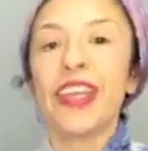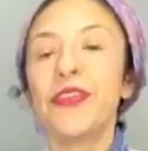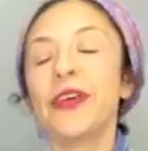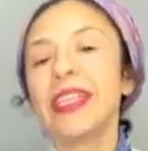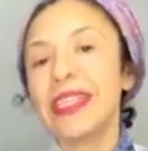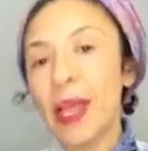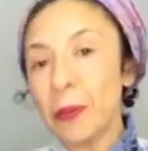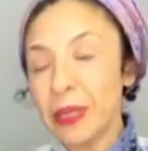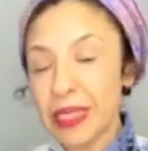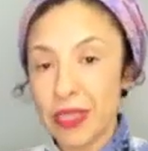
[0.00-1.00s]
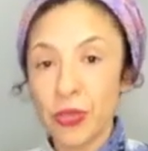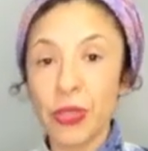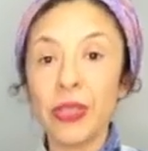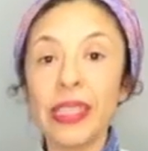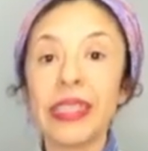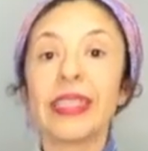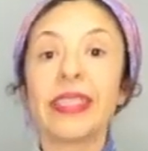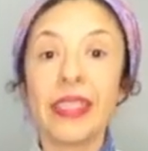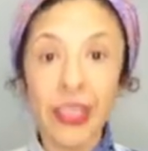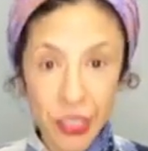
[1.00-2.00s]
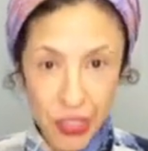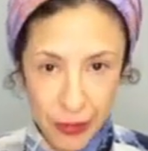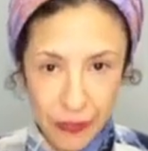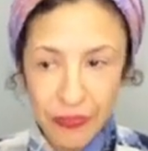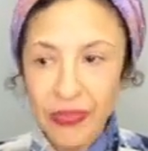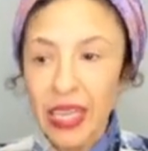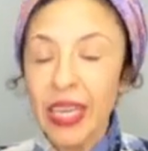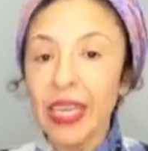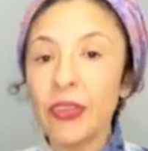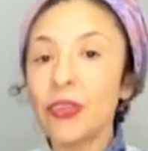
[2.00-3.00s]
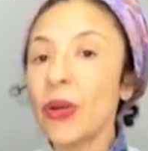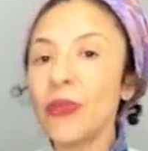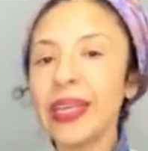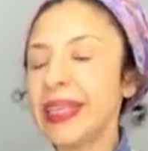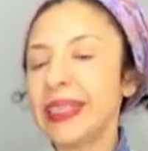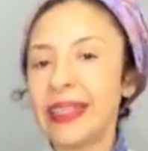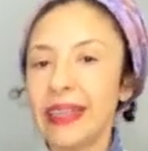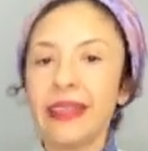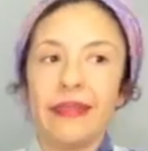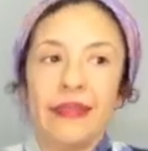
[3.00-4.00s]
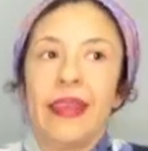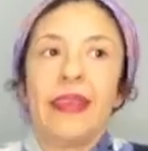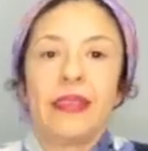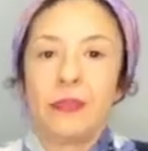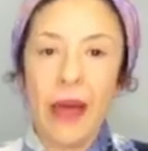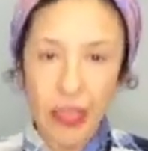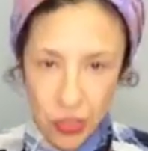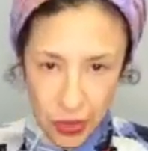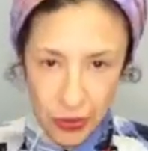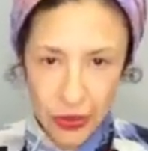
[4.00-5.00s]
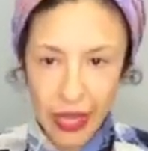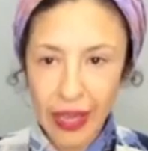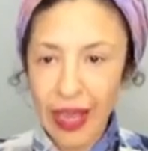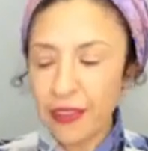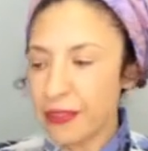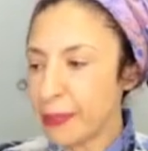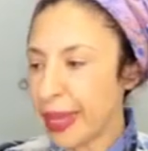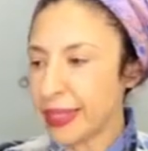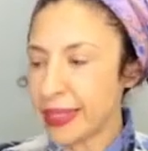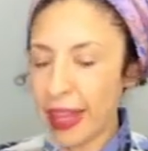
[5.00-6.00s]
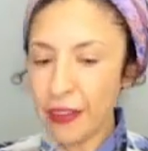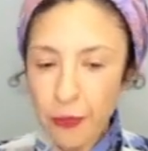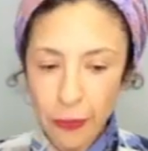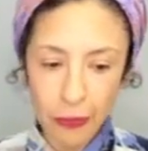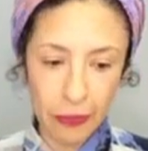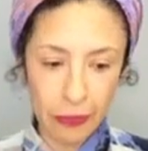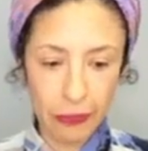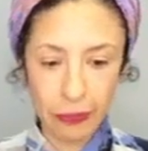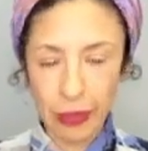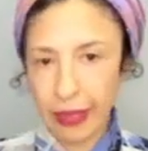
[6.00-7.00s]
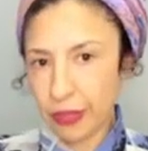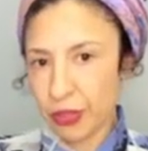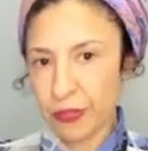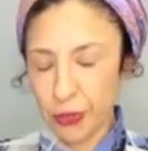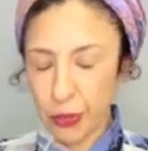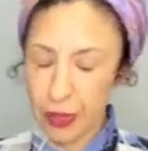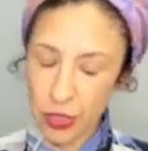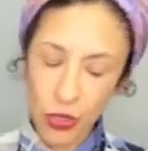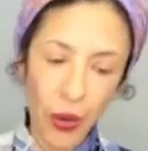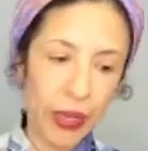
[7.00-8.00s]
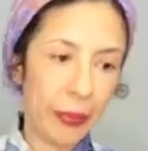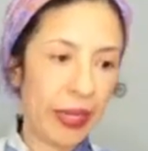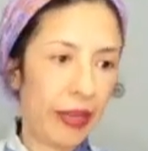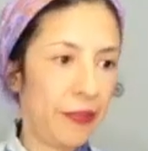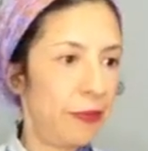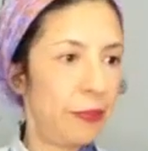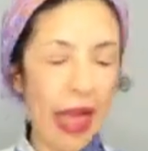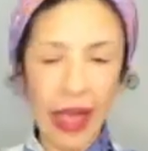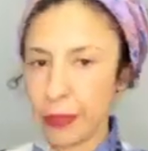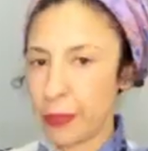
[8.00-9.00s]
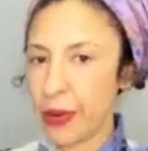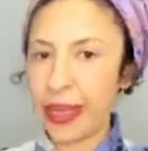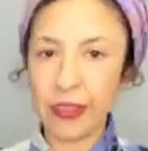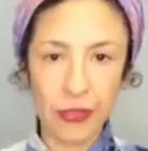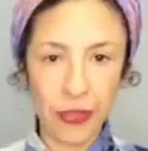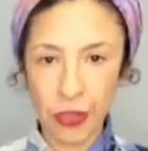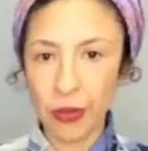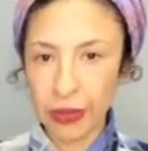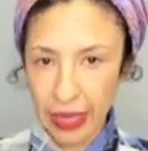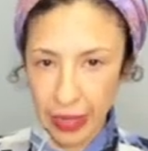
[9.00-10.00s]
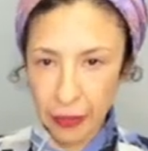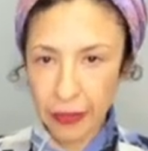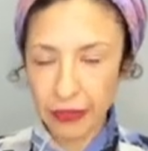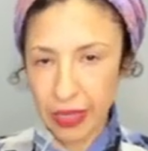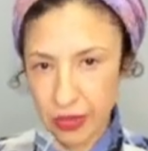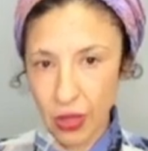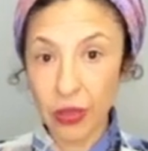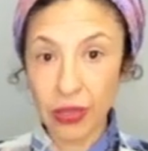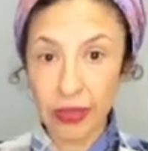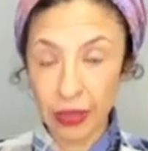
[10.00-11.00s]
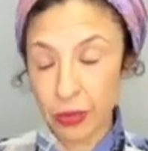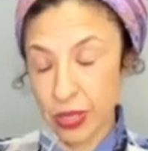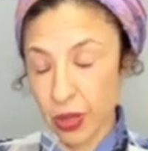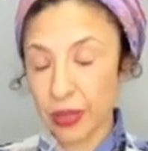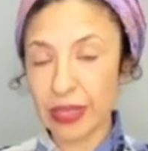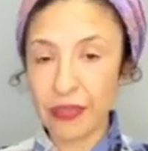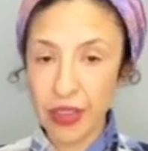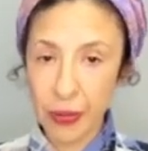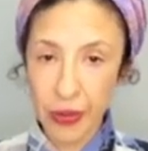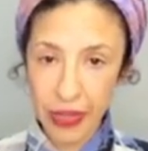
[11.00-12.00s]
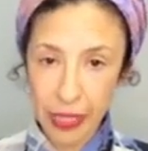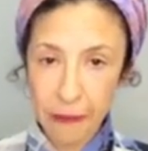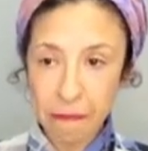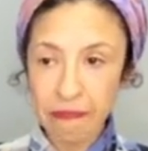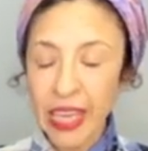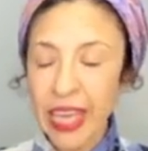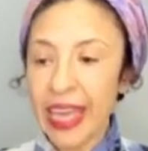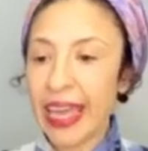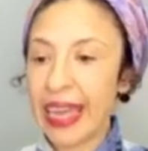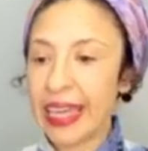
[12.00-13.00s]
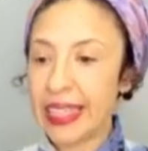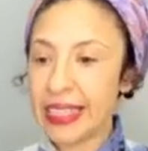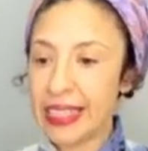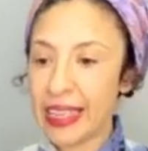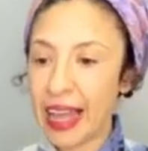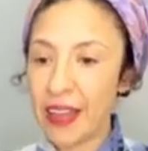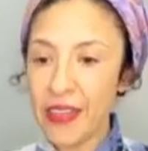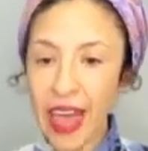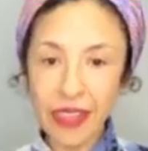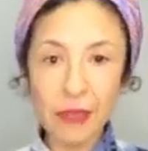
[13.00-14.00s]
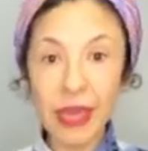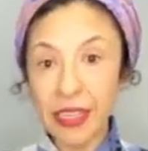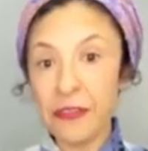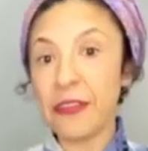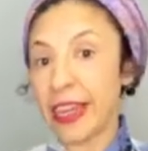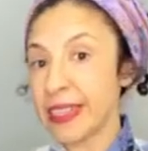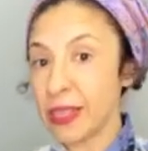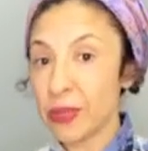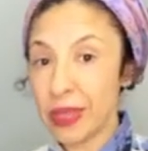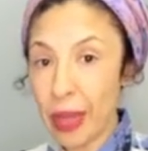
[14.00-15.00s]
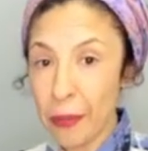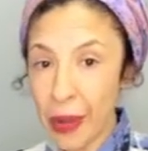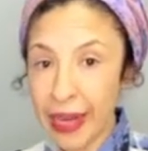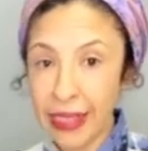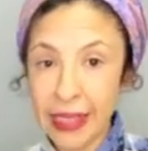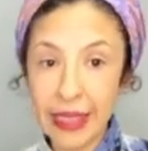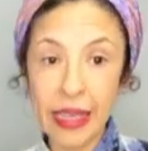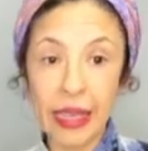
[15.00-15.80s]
If you want to sell pieces, do you need a serger? You don't really need anything special, okay? I don't know if you know my story, but I've had a brand for a long time that's called, it was called Lavai Maria. And I've had many phases with that brand.